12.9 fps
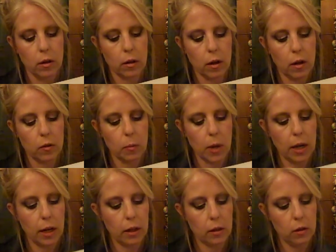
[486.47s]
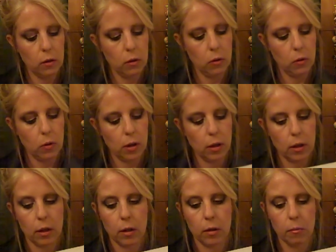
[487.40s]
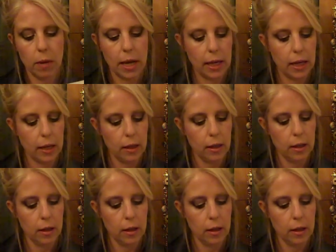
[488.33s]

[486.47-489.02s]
cosmetic to make it